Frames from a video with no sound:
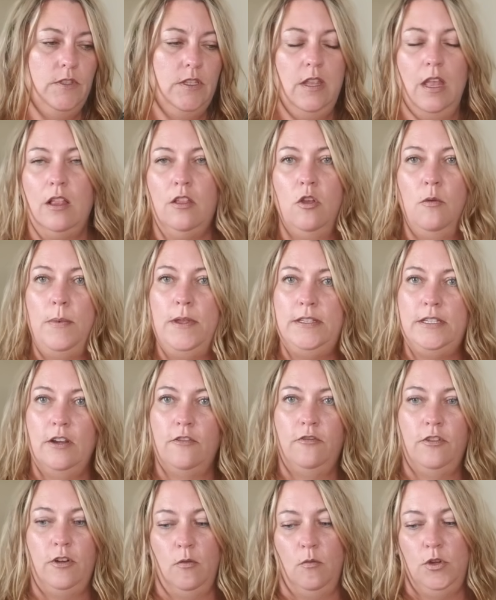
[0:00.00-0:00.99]
a little bit
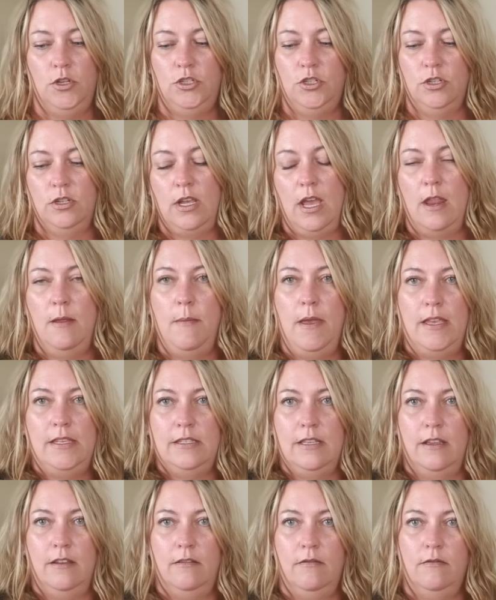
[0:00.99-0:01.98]
different, which kind of makes
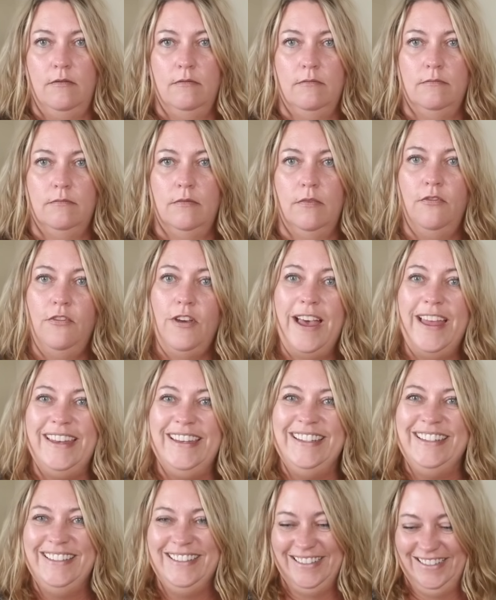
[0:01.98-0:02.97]
it fun.
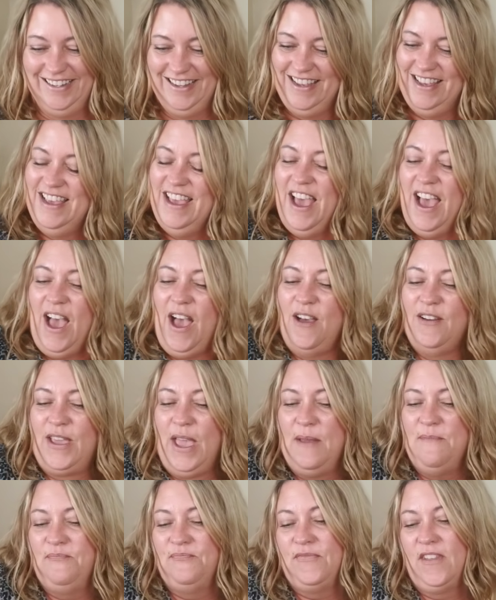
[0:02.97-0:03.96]

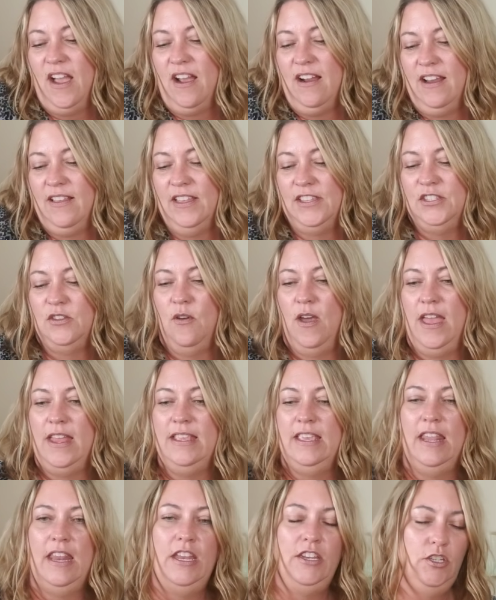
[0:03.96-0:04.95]
Okay, all right, let's go ahead and
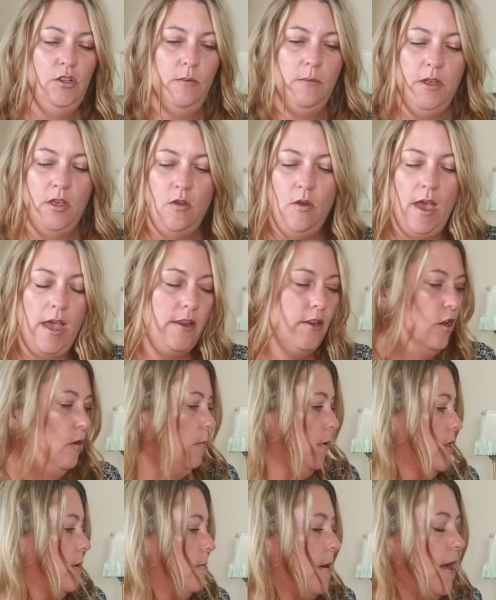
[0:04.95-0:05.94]
get into it. I'm going to go ahead and
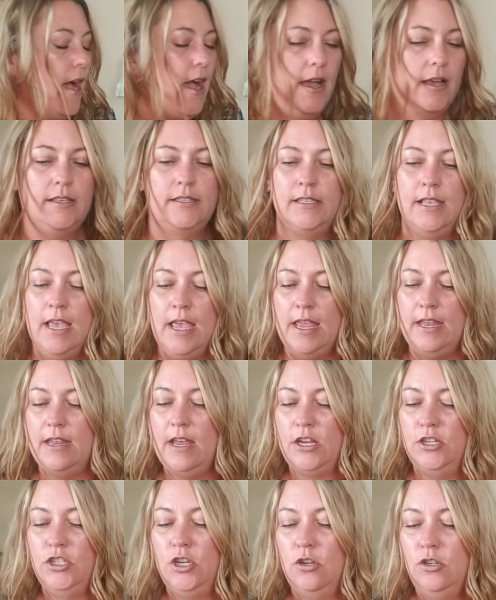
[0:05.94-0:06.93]
open the box. Now,
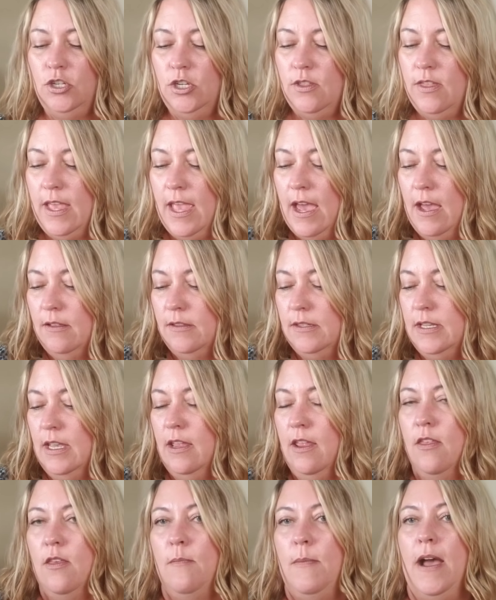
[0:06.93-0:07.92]
I showed you the outside
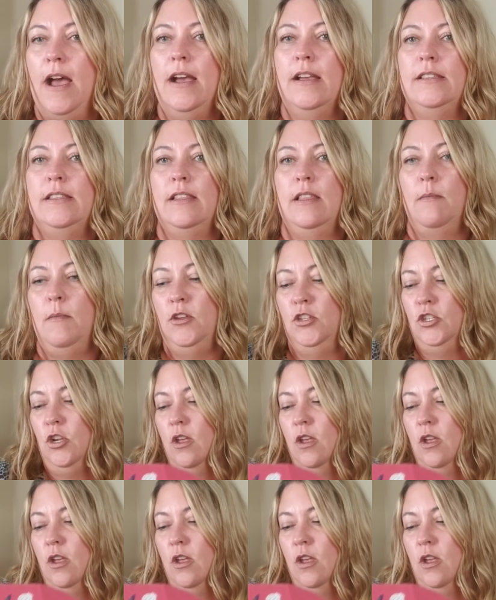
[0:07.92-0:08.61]
of the box, and let me show